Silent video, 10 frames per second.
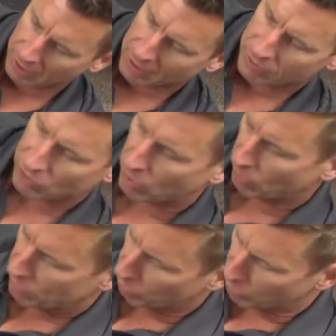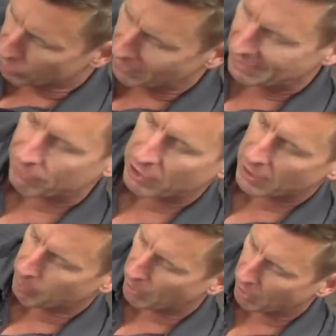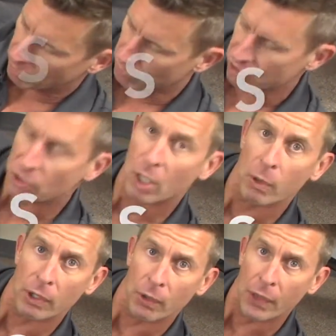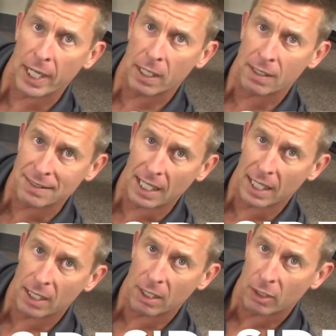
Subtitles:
So to roll your left hip, you would start with your thigh on its side,